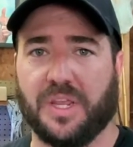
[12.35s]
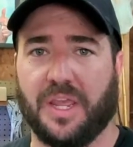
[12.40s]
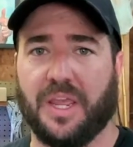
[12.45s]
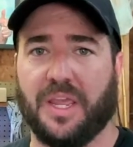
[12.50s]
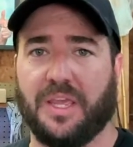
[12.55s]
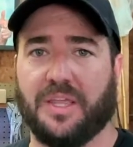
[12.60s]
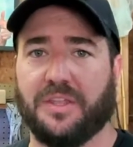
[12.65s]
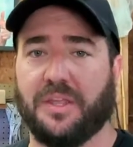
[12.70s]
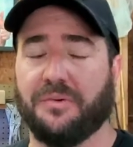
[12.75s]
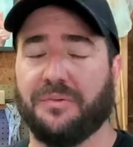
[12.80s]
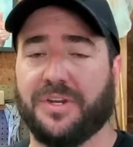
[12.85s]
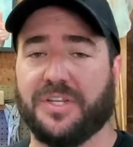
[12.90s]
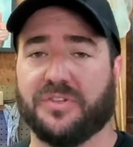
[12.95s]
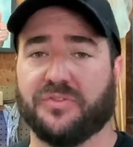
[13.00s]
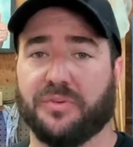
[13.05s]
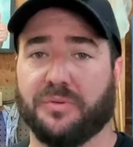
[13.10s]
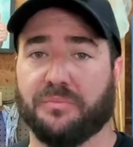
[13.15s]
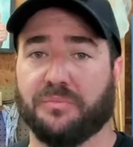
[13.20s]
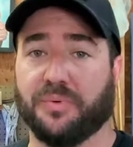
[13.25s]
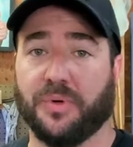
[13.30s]
and they range
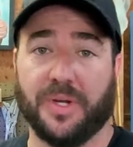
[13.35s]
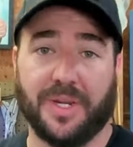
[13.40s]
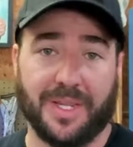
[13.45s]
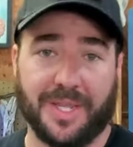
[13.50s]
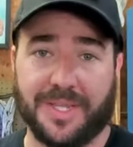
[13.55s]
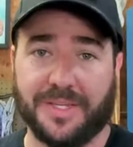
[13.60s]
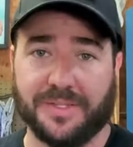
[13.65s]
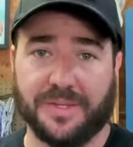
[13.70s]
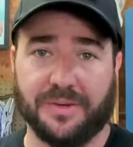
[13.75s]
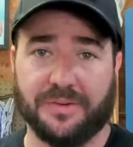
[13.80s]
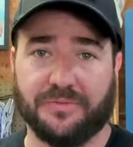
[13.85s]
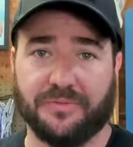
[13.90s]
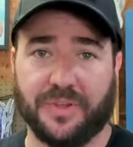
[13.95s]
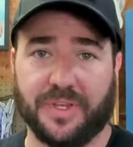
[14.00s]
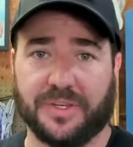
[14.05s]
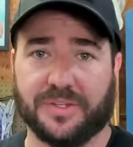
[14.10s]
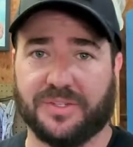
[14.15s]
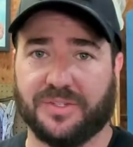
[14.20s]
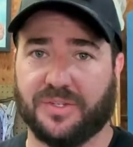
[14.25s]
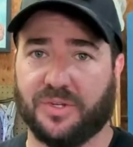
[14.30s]
from pretty easy to
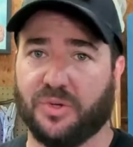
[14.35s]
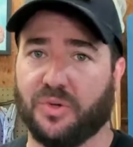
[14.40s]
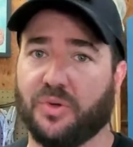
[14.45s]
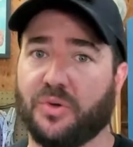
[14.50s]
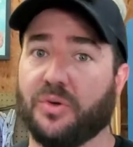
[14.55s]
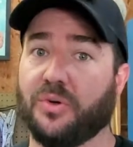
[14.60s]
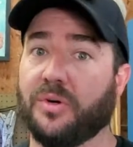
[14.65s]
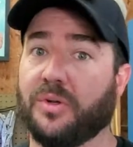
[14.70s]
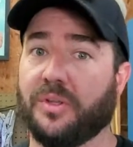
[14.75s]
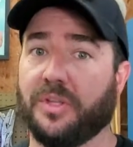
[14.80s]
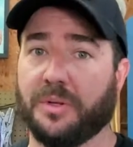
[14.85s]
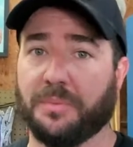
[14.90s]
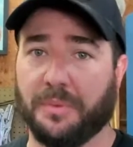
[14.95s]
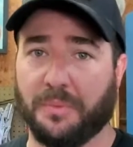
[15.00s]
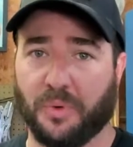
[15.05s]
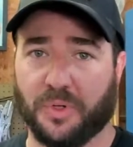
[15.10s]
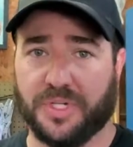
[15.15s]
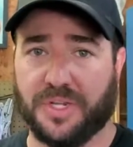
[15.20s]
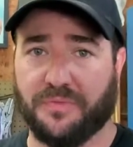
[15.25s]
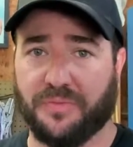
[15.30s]
fix to a little bit
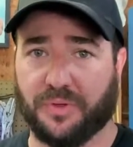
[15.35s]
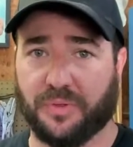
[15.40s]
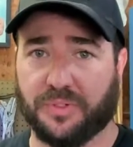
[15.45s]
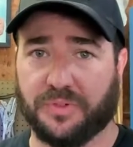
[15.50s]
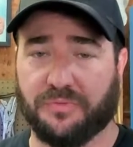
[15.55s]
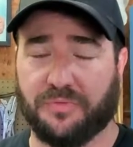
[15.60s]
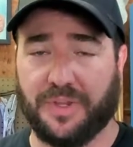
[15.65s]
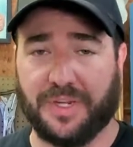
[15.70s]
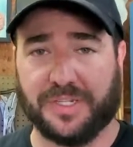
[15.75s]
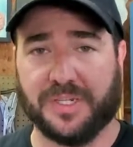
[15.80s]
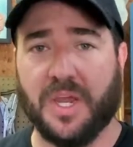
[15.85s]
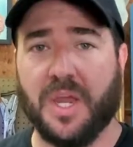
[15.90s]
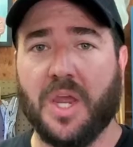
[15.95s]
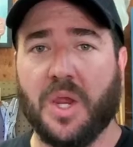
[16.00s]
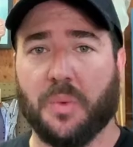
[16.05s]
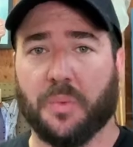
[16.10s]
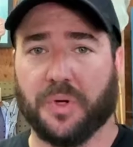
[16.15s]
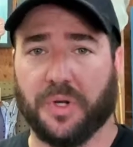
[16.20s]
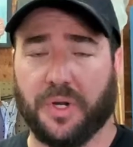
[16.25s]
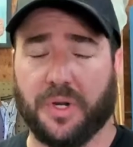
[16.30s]
more difficult to fix.
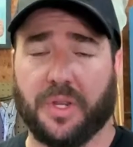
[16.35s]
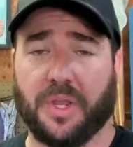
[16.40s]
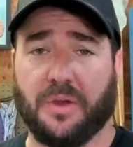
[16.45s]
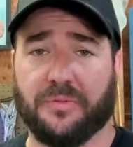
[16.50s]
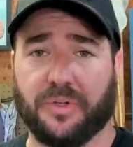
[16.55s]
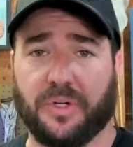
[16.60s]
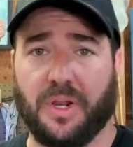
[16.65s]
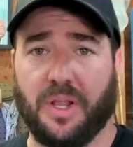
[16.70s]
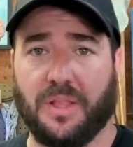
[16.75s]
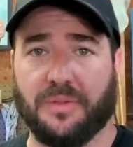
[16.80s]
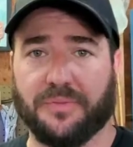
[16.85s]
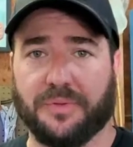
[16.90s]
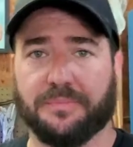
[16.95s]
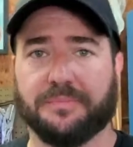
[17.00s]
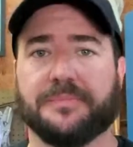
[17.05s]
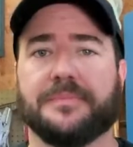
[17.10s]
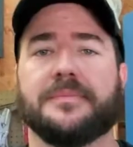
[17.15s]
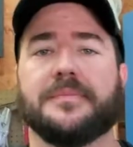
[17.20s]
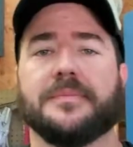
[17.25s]
We're gonna cover all of them.